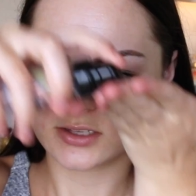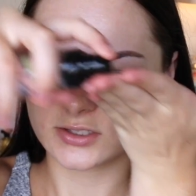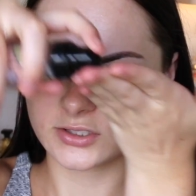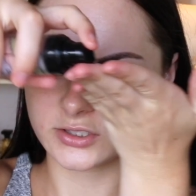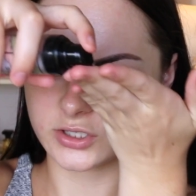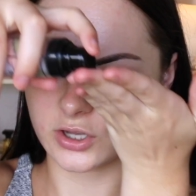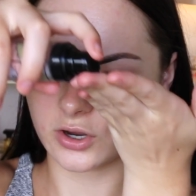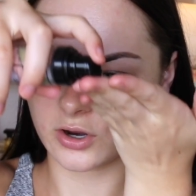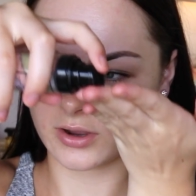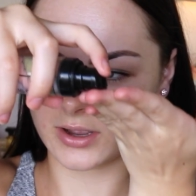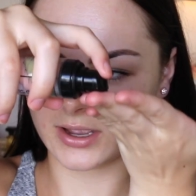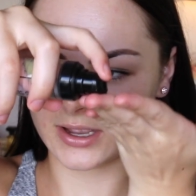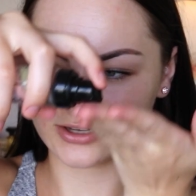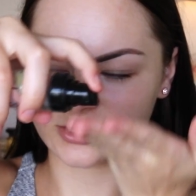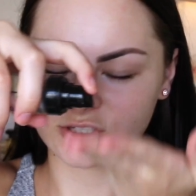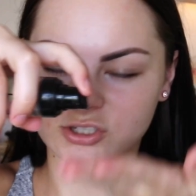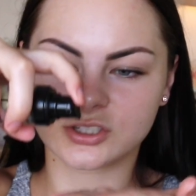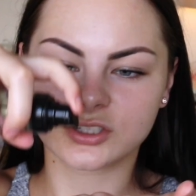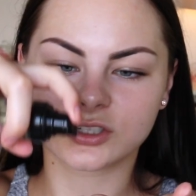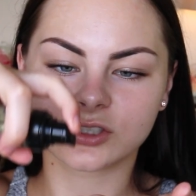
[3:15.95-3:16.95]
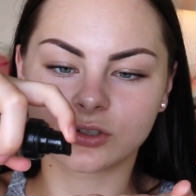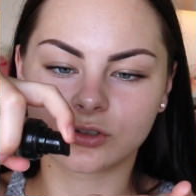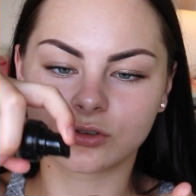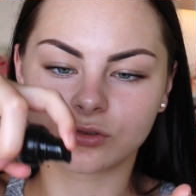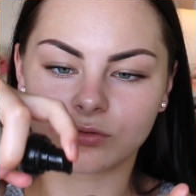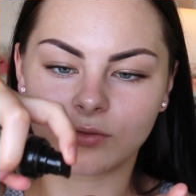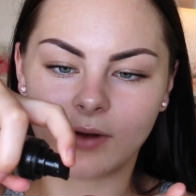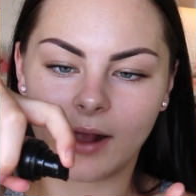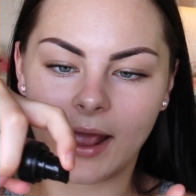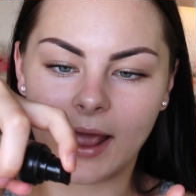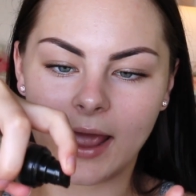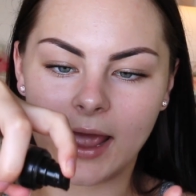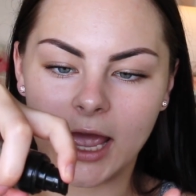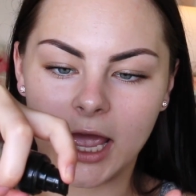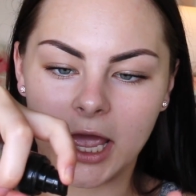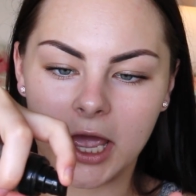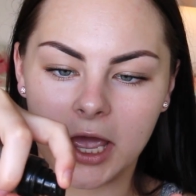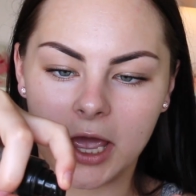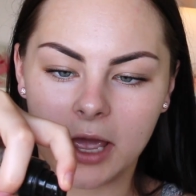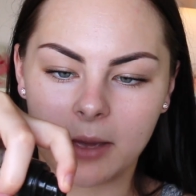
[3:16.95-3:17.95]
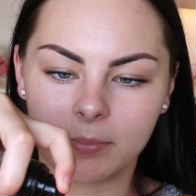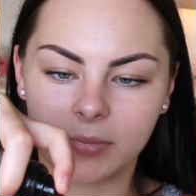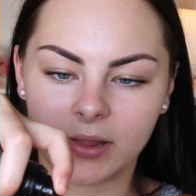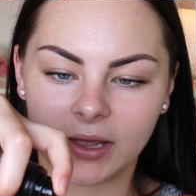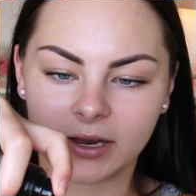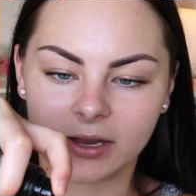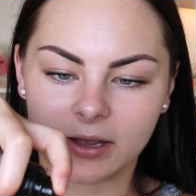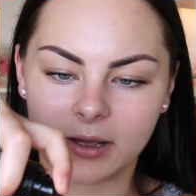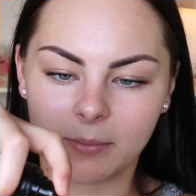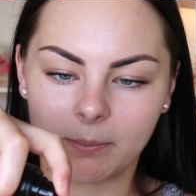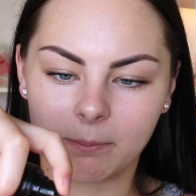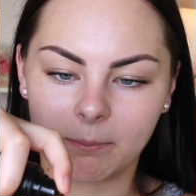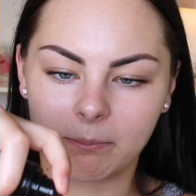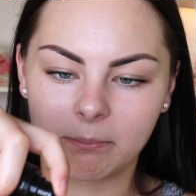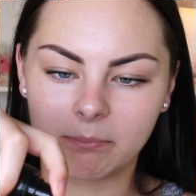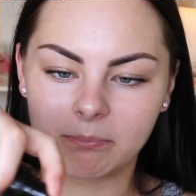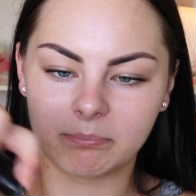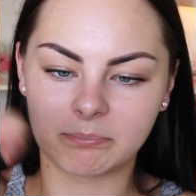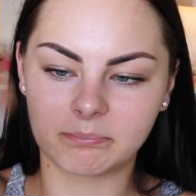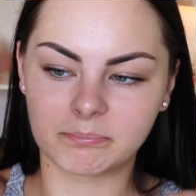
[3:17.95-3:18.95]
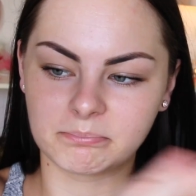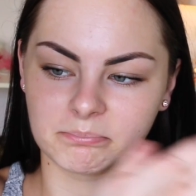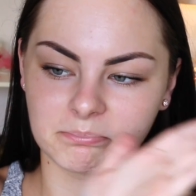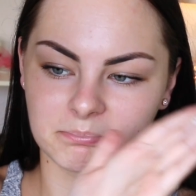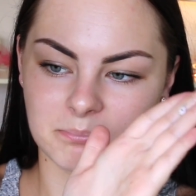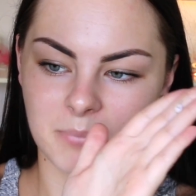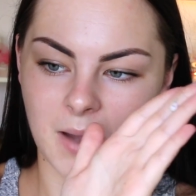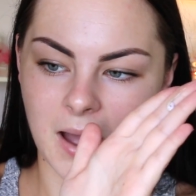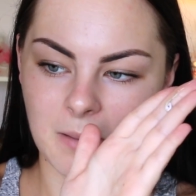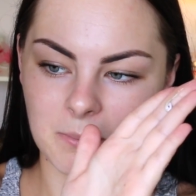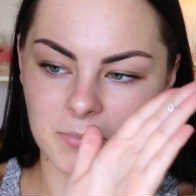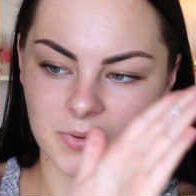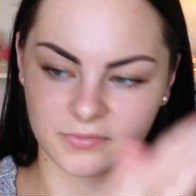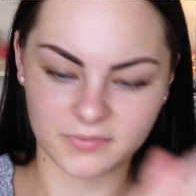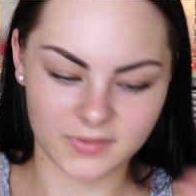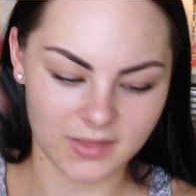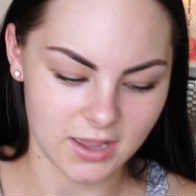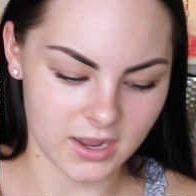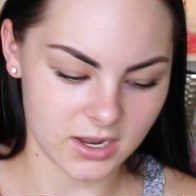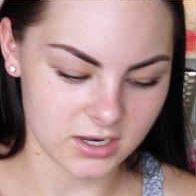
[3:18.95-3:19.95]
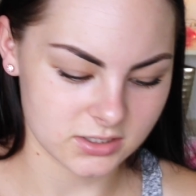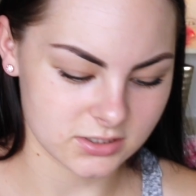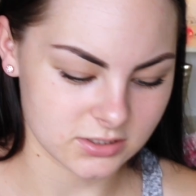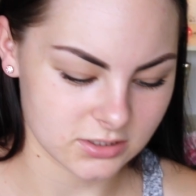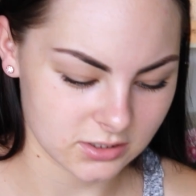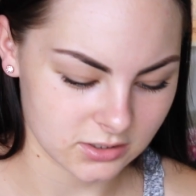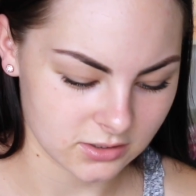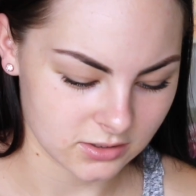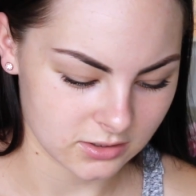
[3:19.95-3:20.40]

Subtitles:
So I just grab like a pump of that